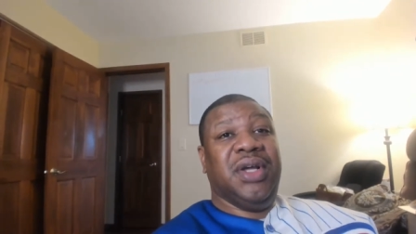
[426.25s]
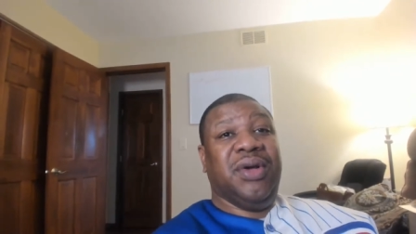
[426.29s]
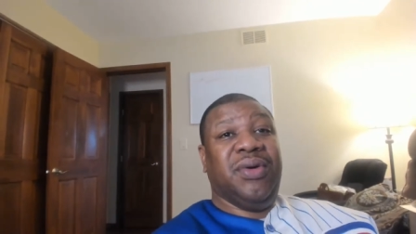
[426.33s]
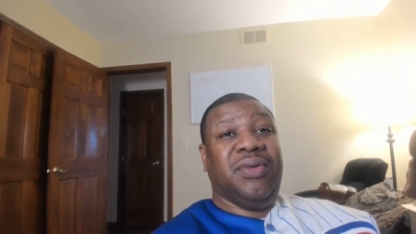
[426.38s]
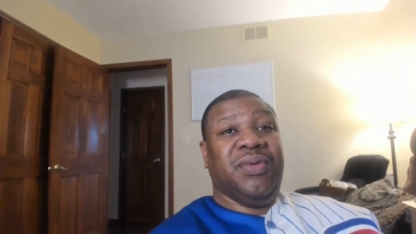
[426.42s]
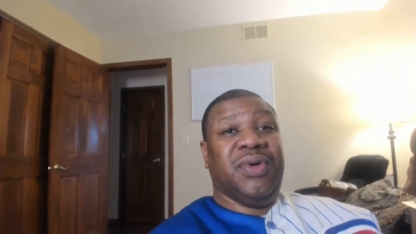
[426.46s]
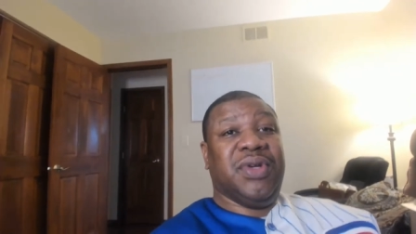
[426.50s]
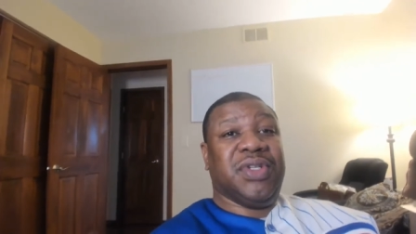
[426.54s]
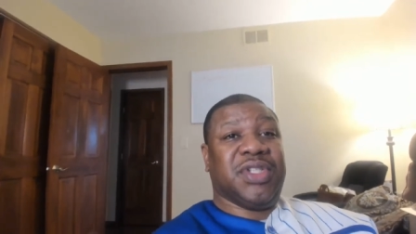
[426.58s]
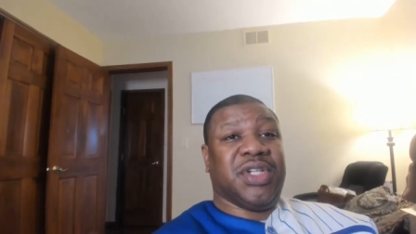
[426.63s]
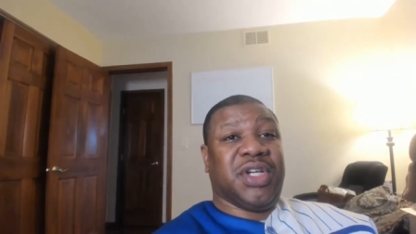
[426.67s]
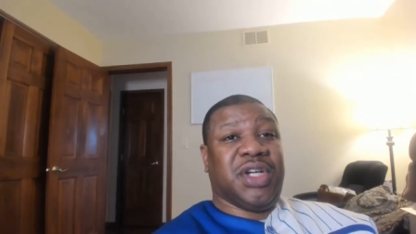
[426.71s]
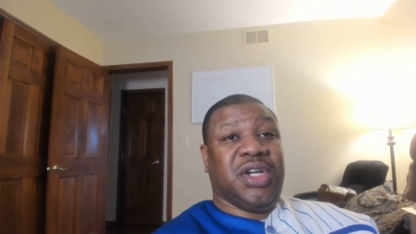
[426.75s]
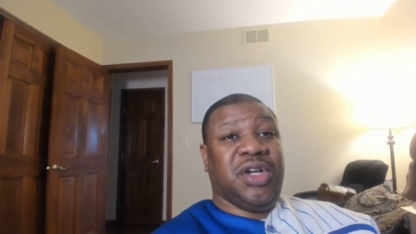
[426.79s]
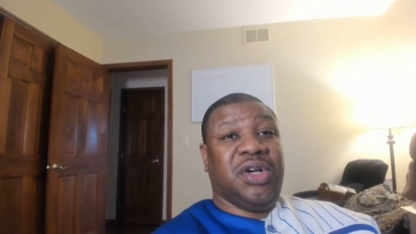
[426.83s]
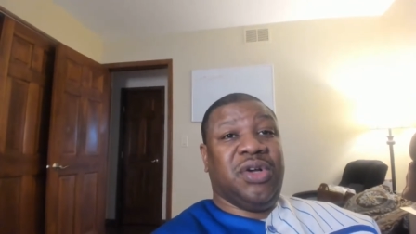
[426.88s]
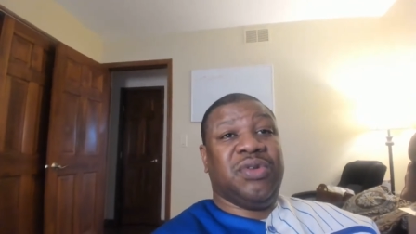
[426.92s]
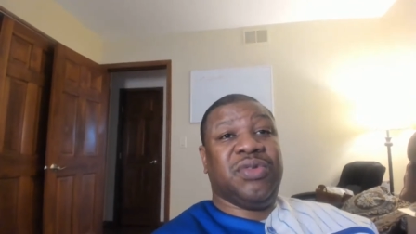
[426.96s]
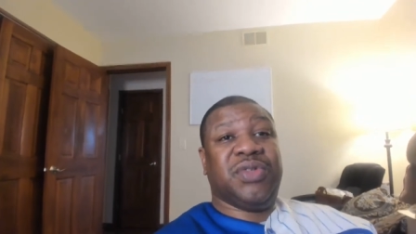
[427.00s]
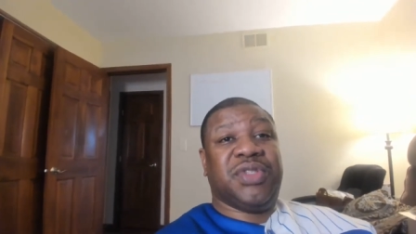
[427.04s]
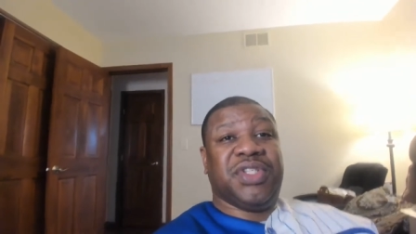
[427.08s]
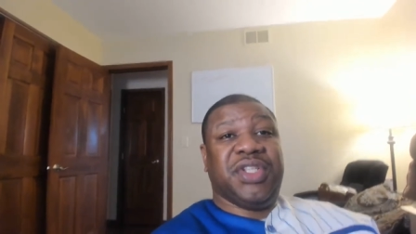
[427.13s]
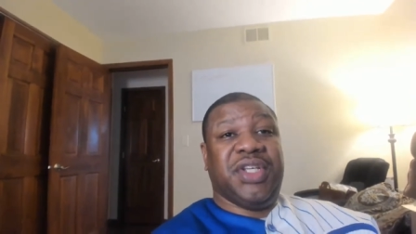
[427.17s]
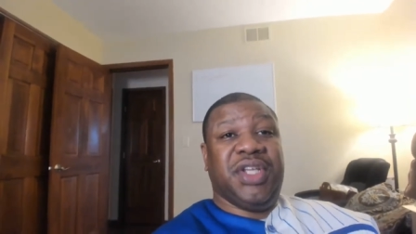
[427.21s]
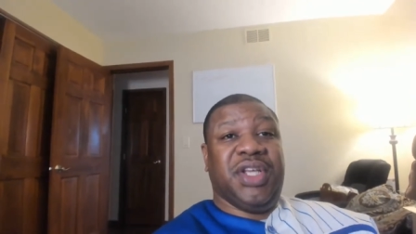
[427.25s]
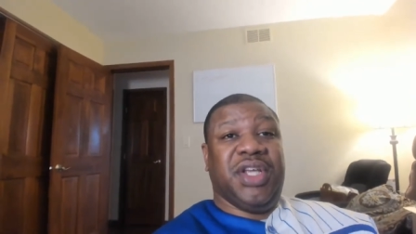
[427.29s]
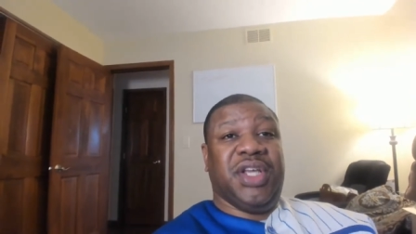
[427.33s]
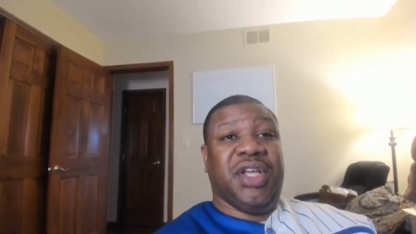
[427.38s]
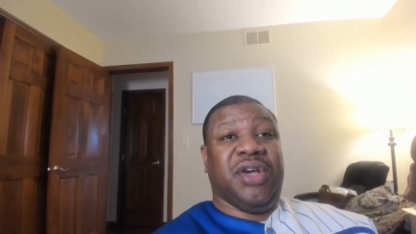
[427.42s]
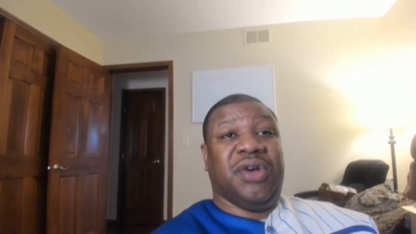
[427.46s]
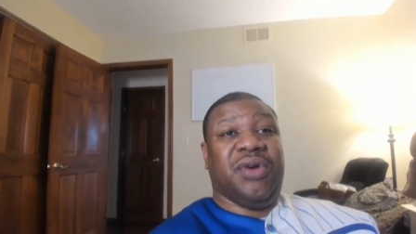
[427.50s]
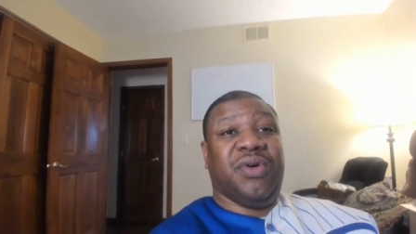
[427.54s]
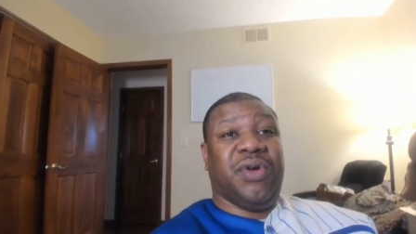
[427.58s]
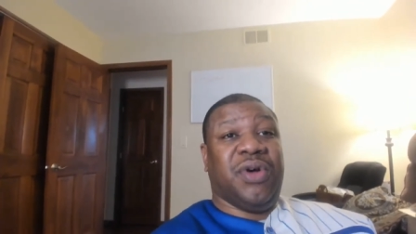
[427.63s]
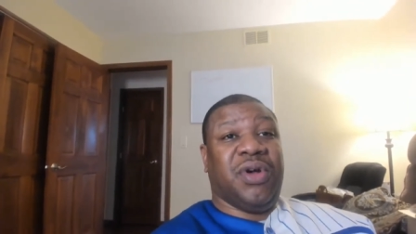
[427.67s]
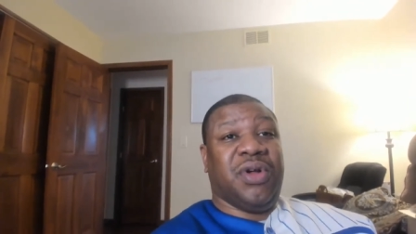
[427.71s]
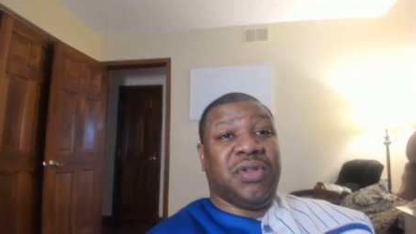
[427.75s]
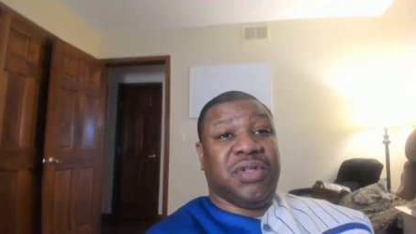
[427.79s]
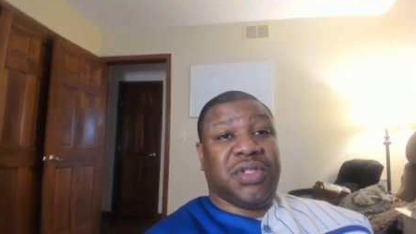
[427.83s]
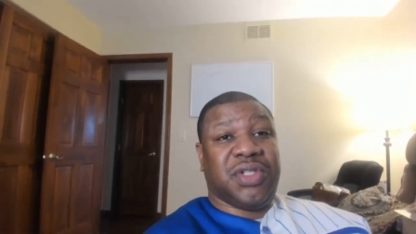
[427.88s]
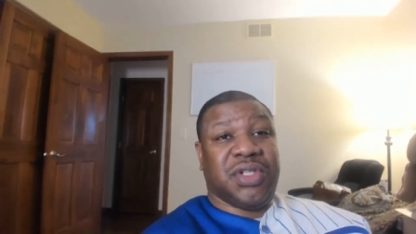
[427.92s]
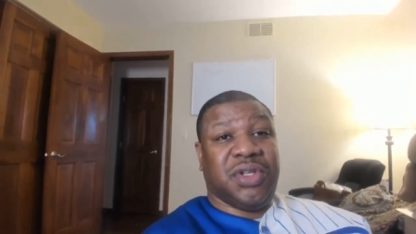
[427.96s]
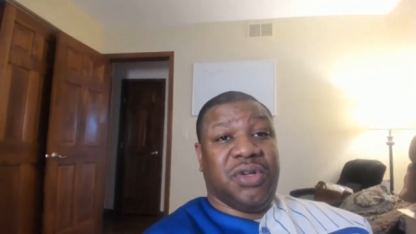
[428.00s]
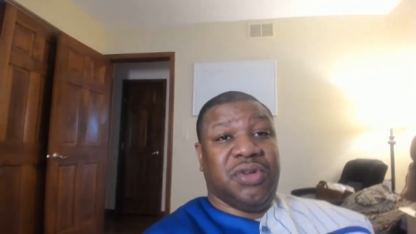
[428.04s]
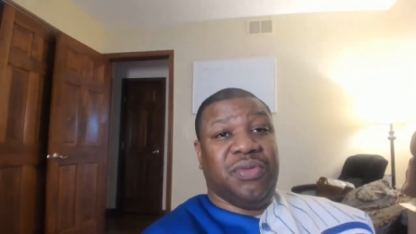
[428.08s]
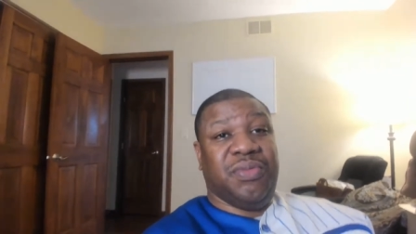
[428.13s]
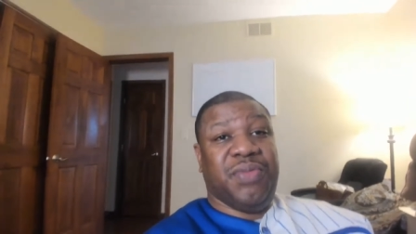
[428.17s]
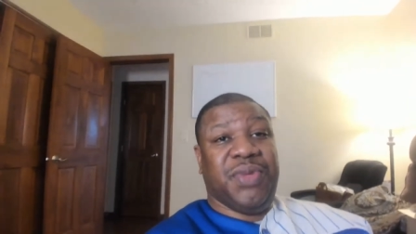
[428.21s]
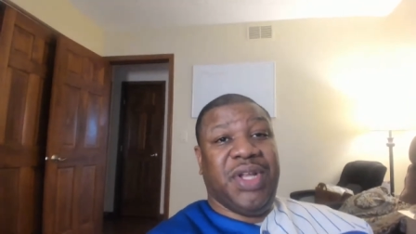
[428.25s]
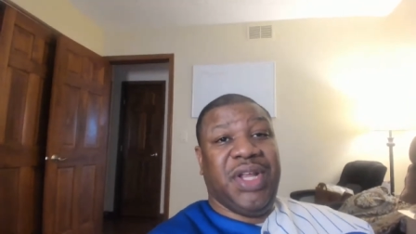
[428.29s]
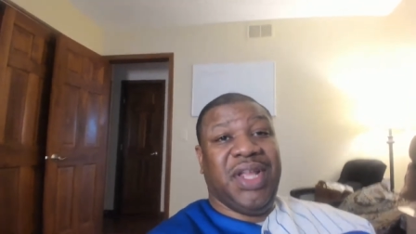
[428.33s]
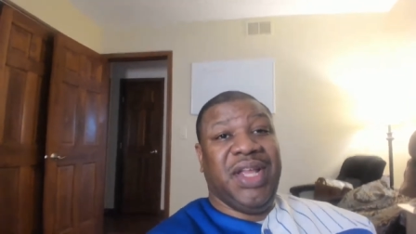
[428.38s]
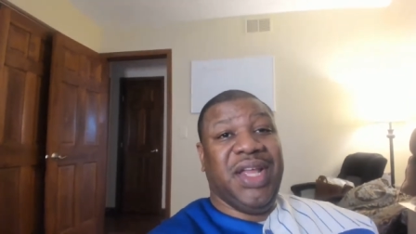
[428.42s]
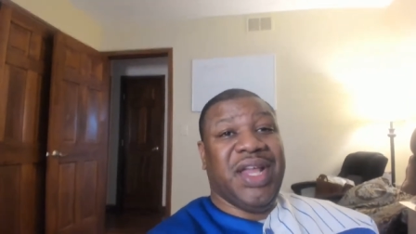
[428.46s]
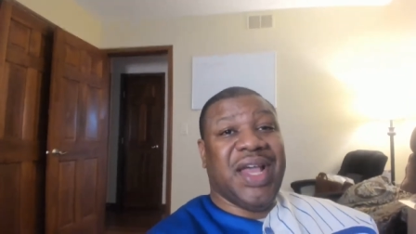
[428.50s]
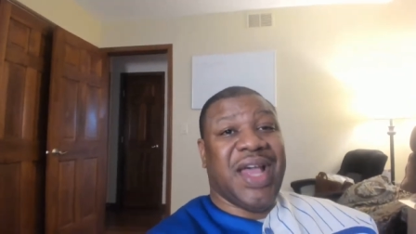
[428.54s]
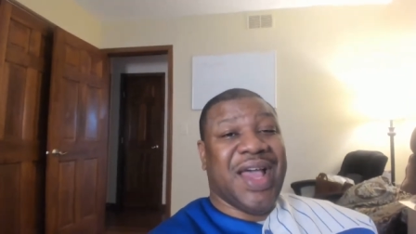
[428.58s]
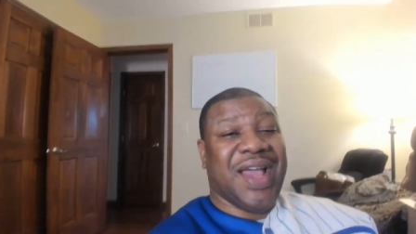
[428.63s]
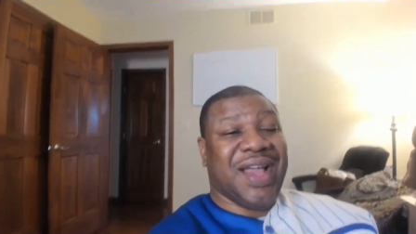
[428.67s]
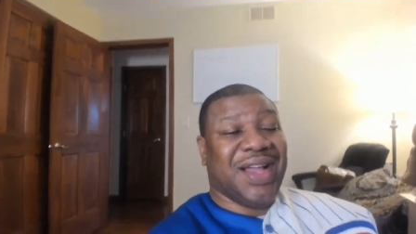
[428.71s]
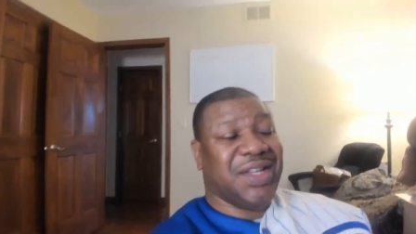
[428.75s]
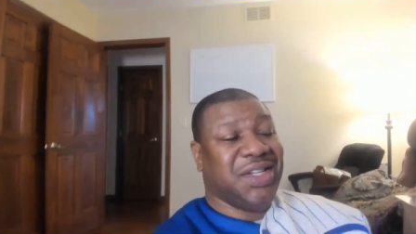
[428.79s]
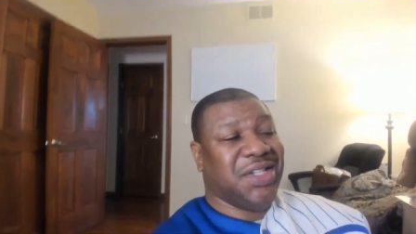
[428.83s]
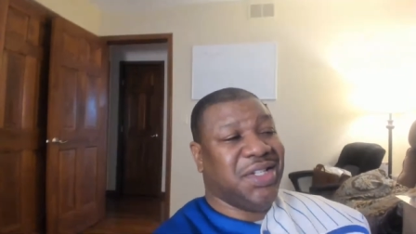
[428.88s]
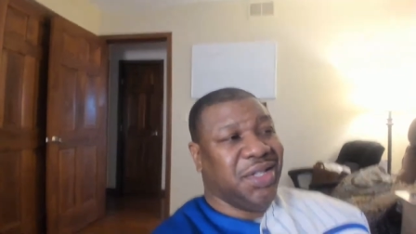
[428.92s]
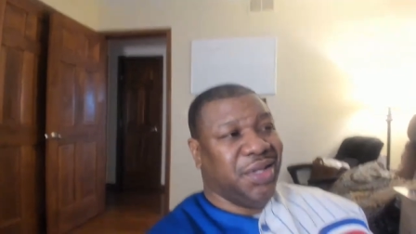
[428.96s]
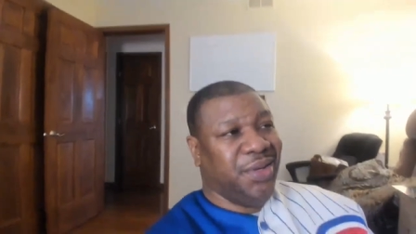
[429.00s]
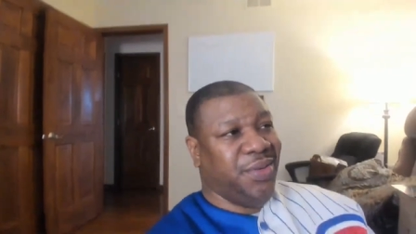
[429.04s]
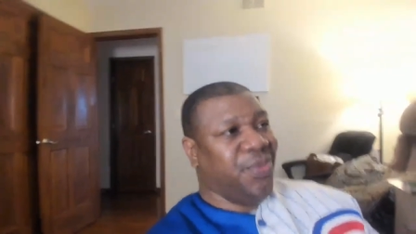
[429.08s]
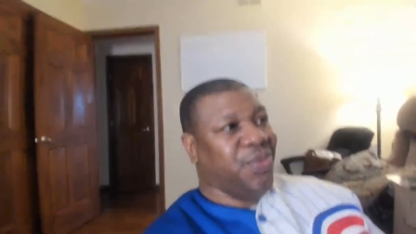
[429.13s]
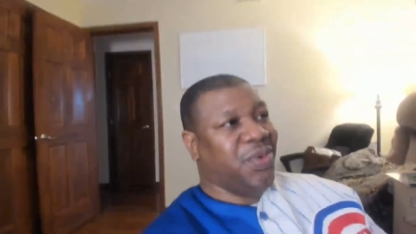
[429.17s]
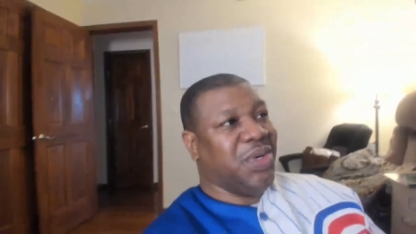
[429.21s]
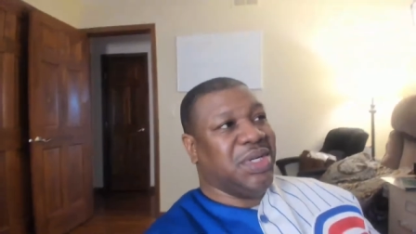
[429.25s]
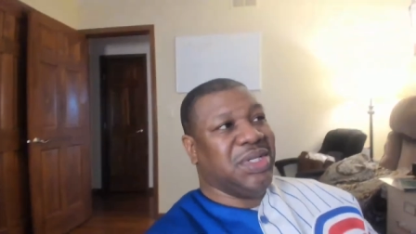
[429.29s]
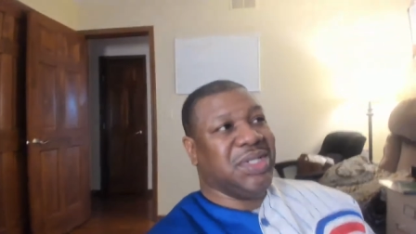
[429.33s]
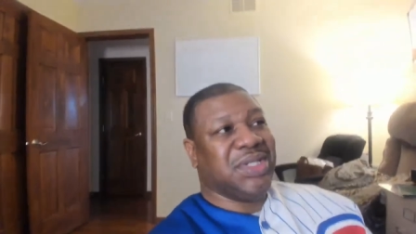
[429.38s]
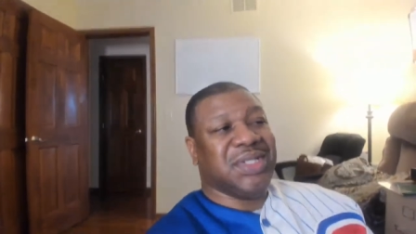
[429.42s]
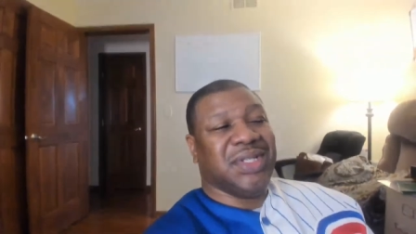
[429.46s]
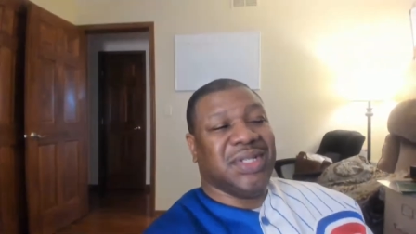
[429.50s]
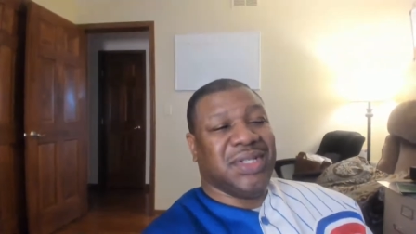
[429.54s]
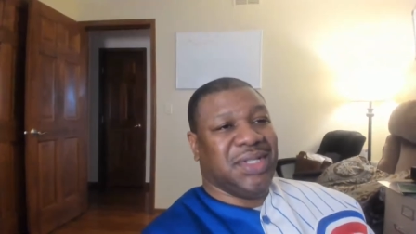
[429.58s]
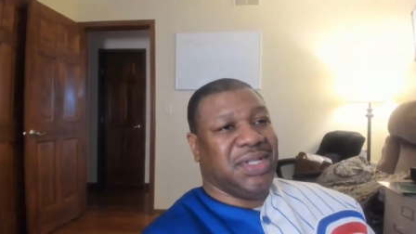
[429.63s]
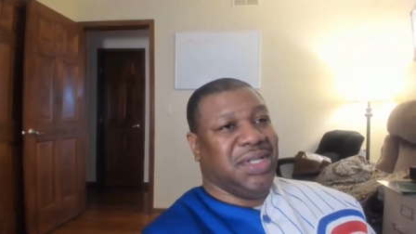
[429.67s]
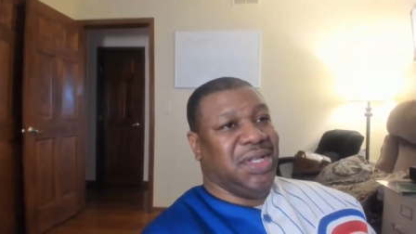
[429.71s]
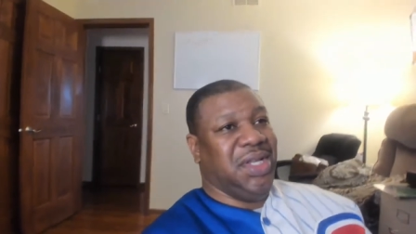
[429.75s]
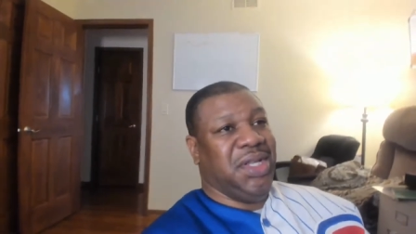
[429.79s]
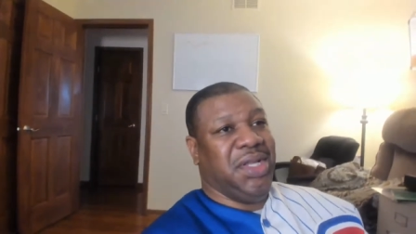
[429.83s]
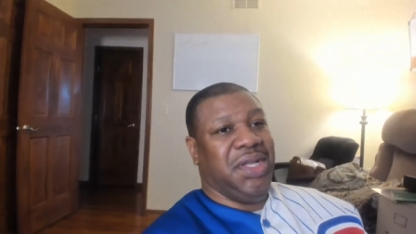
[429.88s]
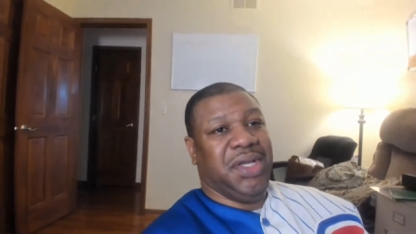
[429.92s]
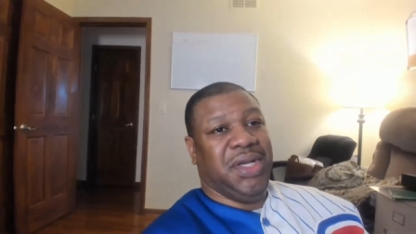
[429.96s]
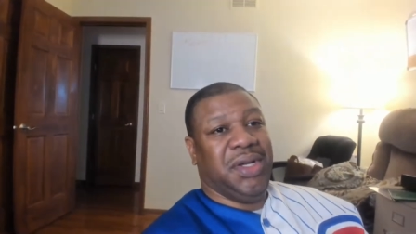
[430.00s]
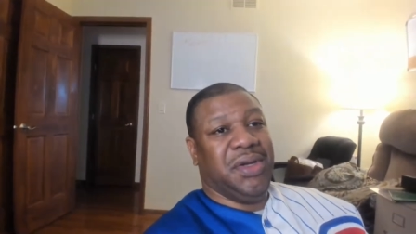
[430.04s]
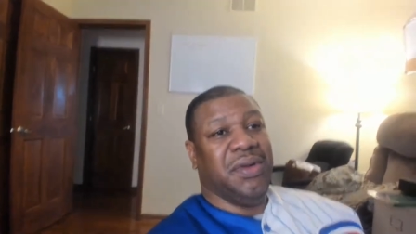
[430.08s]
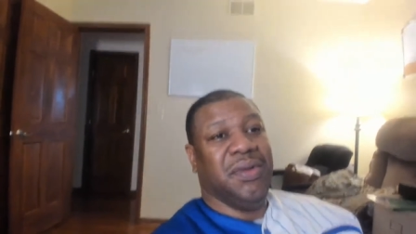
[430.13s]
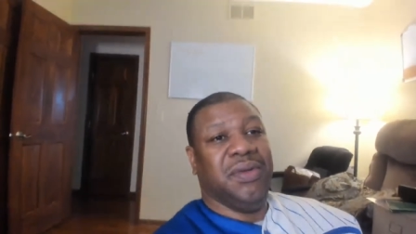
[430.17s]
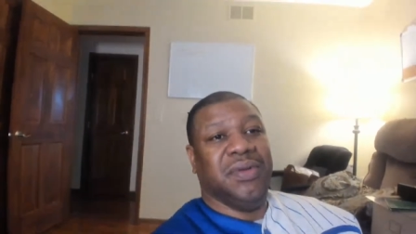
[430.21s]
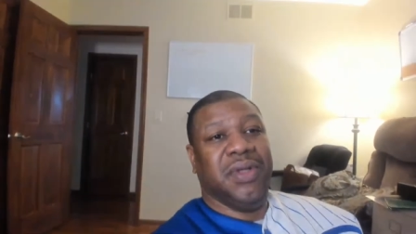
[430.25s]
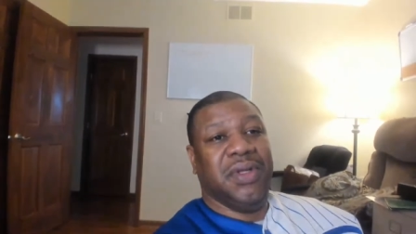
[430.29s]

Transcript: was a co CEO also, but he actually was the CEO.